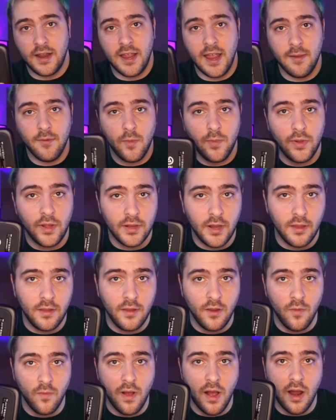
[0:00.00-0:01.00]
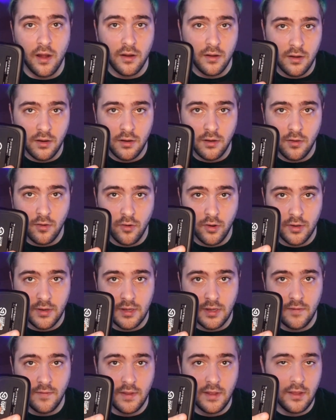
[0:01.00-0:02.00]
cable plugged into your monitor or your
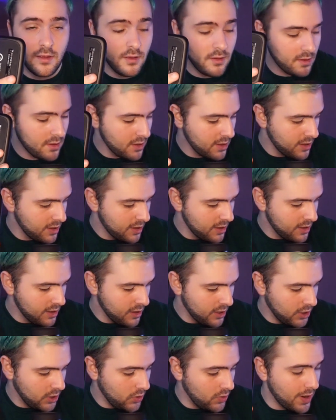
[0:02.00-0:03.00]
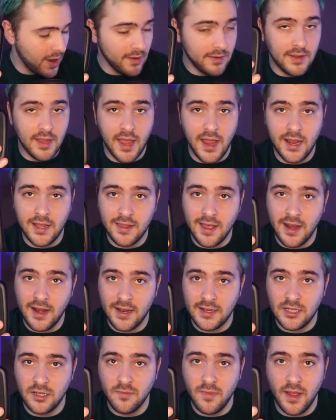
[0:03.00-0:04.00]
TV. You now take that
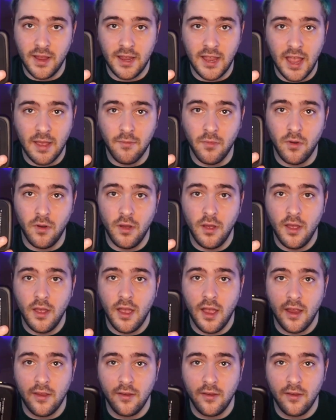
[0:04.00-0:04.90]
HDMI cable and